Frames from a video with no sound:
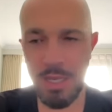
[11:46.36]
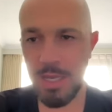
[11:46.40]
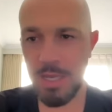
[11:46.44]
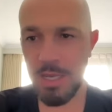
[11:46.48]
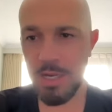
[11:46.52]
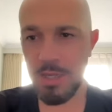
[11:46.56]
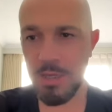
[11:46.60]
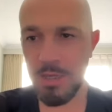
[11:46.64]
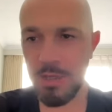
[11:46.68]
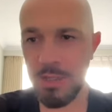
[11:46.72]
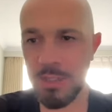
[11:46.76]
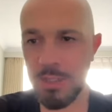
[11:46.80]

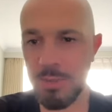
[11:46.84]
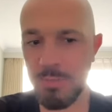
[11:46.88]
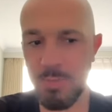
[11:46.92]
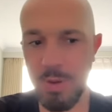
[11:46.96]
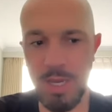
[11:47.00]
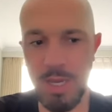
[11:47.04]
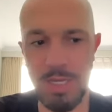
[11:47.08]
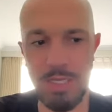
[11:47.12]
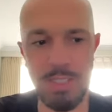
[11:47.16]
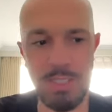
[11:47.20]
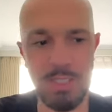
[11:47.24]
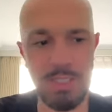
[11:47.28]
in a good
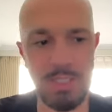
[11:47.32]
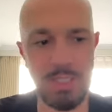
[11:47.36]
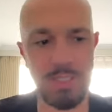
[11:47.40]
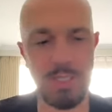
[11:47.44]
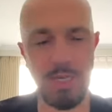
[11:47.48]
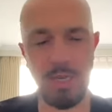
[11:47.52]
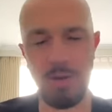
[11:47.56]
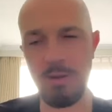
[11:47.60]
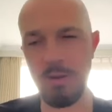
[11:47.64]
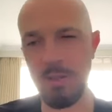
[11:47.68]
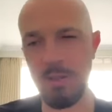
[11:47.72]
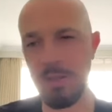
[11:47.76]
space. I
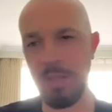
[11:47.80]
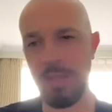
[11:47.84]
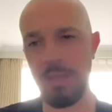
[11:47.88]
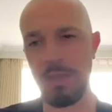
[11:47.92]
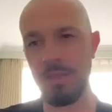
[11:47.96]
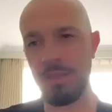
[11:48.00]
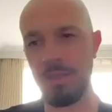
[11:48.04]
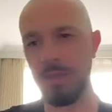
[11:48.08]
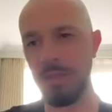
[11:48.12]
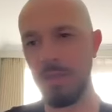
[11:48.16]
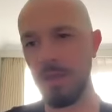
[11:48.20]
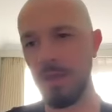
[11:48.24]
don't
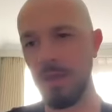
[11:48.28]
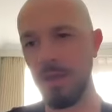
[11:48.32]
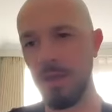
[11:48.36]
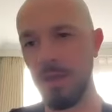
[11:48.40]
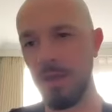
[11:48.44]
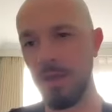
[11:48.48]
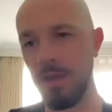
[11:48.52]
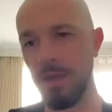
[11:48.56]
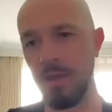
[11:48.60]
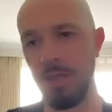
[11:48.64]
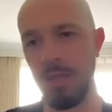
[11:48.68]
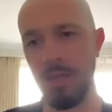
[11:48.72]
think
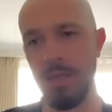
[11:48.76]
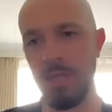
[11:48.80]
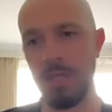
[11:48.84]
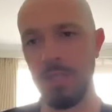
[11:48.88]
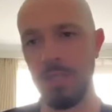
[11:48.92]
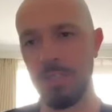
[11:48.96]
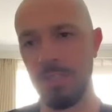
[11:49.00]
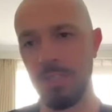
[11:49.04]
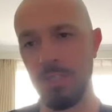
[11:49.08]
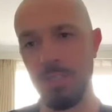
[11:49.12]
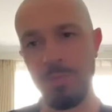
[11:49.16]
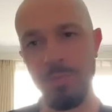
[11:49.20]
the
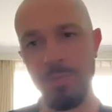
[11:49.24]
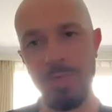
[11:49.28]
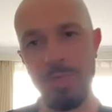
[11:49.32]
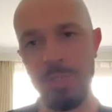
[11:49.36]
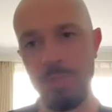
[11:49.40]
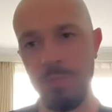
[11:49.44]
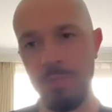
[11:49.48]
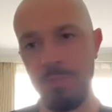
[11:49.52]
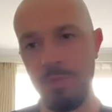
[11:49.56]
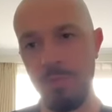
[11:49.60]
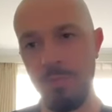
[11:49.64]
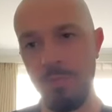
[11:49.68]

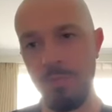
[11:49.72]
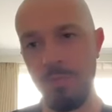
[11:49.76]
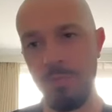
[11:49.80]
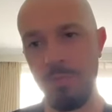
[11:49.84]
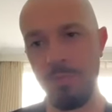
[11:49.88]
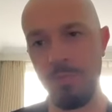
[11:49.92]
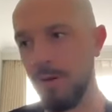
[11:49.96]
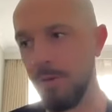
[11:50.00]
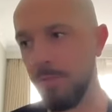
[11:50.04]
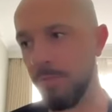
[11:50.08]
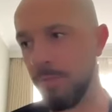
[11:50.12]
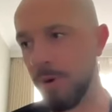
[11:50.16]
situation with a
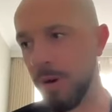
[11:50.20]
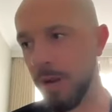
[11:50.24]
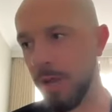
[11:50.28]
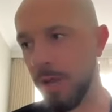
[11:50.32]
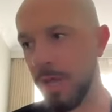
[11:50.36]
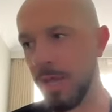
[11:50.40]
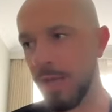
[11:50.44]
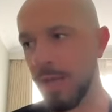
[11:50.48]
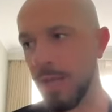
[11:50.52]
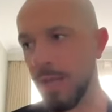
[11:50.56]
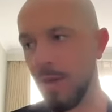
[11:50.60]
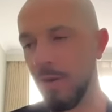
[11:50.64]
player going
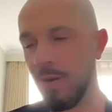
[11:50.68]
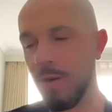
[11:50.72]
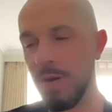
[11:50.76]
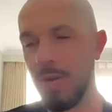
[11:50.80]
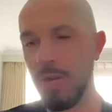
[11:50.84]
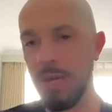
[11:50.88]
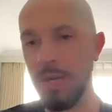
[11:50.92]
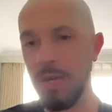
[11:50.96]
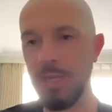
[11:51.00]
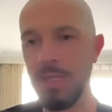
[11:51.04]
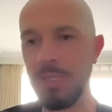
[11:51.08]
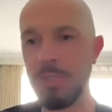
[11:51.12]
out and player
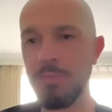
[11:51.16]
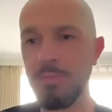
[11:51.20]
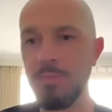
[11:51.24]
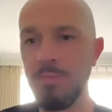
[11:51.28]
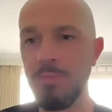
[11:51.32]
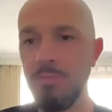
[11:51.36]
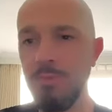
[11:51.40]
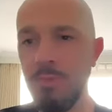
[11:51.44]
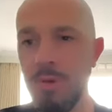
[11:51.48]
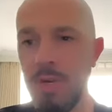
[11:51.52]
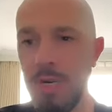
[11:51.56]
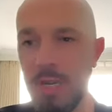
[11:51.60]
going in
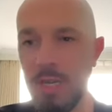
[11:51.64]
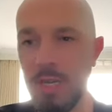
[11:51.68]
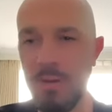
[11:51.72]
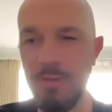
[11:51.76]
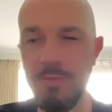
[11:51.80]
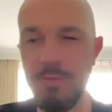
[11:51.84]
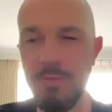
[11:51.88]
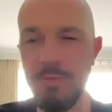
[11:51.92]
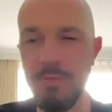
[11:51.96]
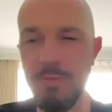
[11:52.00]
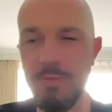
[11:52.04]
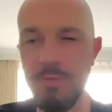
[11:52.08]
has
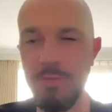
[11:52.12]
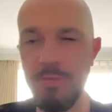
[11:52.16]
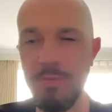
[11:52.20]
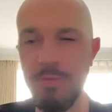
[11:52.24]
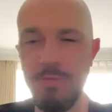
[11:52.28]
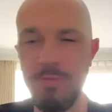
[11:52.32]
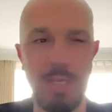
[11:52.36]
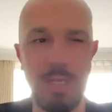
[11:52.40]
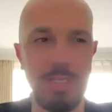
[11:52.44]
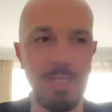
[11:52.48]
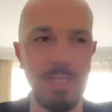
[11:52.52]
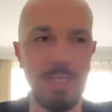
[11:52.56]
really
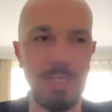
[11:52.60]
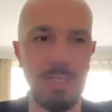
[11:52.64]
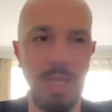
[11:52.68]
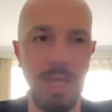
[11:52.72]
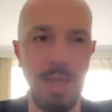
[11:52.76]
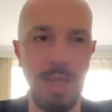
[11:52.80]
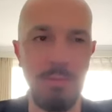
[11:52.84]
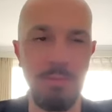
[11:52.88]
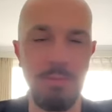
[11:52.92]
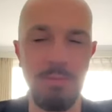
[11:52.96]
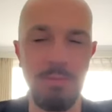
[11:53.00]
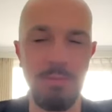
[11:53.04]
affected
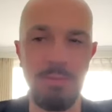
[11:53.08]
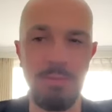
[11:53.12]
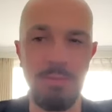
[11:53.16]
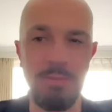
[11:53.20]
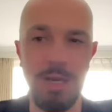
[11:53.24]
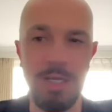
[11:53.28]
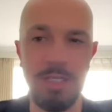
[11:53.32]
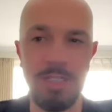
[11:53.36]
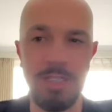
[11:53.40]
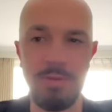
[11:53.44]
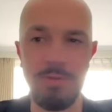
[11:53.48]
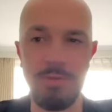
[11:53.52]
them
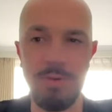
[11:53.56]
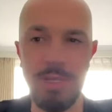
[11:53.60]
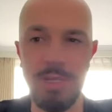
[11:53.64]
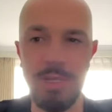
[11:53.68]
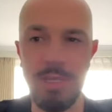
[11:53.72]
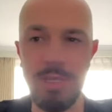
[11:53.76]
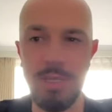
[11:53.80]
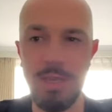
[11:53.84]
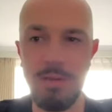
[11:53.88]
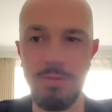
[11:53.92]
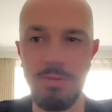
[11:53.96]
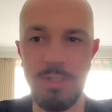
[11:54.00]

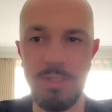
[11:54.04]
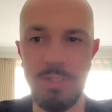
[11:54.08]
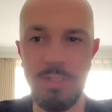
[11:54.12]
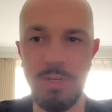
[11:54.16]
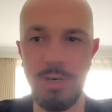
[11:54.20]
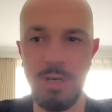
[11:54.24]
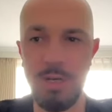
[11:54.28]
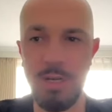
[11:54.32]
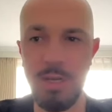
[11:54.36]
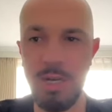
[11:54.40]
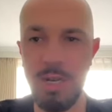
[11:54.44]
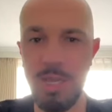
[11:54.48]
massively. They've just
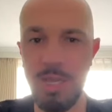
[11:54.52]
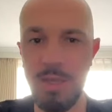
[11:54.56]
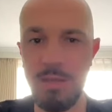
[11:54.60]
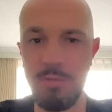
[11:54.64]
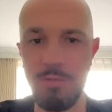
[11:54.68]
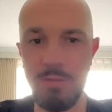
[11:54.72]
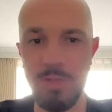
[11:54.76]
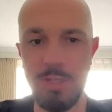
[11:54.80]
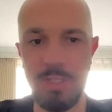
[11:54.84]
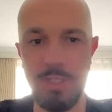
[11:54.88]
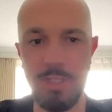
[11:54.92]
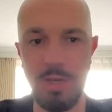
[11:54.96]
kind of let
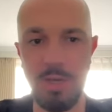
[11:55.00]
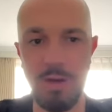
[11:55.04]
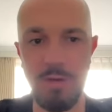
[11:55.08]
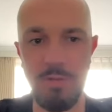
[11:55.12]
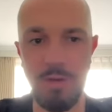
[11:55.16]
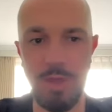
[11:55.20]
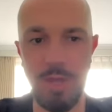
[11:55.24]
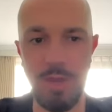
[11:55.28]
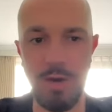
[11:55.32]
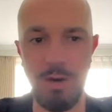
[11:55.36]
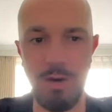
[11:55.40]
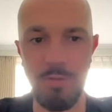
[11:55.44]
the staff
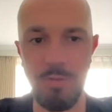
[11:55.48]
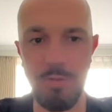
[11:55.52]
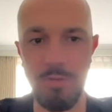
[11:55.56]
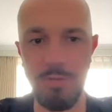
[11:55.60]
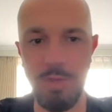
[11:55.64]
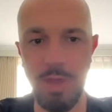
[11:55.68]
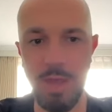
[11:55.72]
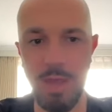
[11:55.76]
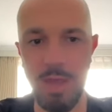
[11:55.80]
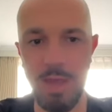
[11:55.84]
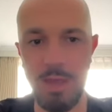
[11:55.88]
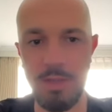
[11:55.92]
get on with
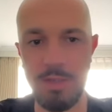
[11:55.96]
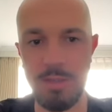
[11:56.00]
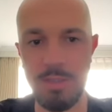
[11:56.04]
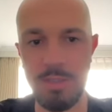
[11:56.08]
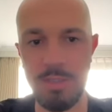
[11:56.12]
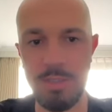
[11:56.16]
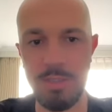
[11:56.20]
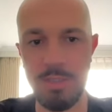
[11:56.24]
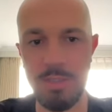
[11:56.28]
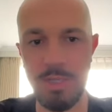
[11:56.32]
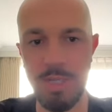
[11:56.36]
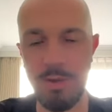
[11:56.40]
that,
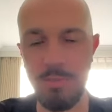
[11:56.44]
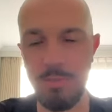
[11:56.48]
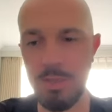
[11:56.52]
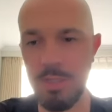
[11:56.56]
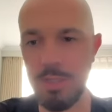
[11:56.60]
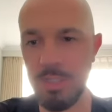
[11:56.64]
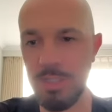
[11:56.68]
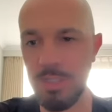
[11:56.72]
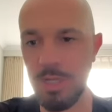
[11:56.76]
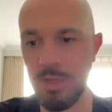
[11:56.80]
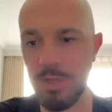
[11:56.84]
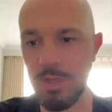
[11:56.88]
and we
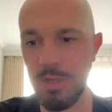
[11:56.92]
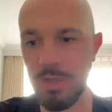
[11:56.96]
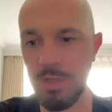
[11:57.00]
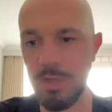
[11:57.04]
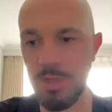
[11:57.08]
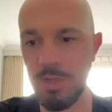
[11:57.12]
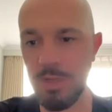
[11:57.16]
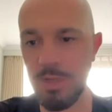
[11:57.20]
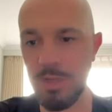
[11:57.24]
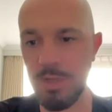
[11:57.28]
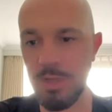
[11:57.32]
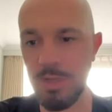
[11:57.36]
just
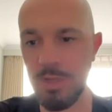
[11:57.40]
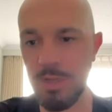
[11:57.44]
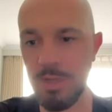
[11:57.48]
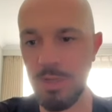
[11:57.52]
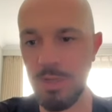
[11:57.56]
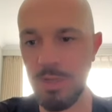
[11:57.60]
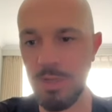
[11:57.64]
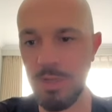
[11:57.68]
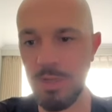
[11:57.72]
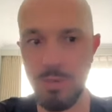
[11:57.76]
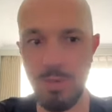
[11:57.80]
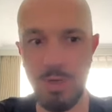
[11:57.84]
updated
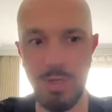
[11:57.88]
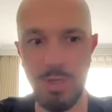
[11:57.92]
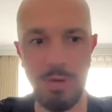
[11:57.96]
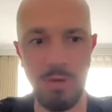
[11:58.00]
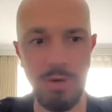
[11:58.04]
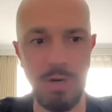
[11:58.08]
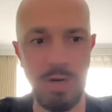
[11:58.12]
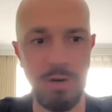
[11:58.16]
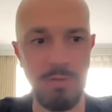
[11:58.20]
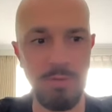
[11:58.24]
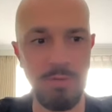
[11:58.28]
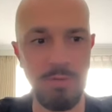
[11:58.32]
them
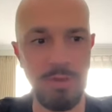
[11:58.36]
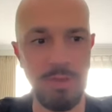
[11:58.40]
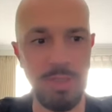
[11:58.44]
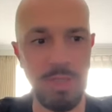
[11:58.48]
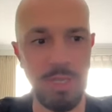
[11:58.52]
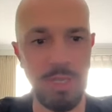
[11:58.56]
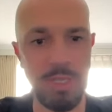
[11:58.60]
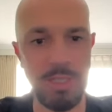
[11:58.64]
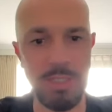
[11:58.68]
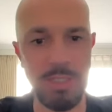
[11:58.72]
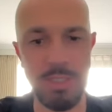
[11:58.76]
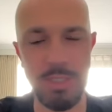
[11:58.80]
this morning on
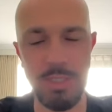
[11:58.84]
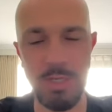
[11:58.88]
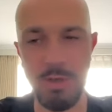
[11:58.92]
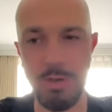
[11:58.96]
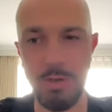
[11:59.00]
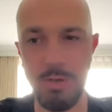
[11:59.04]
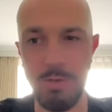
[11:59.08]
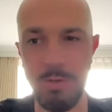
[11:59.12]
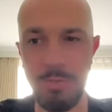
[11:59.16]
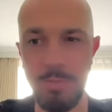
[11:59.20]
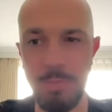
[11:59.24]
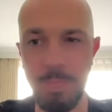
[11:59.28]
everything.
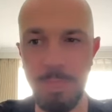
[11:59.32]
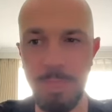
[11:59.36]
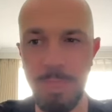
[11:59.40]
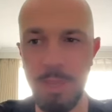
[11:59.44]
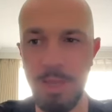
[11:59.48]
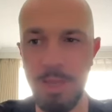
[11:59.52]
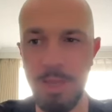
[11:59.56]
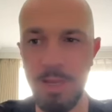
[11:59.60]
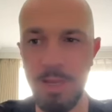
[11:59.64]
So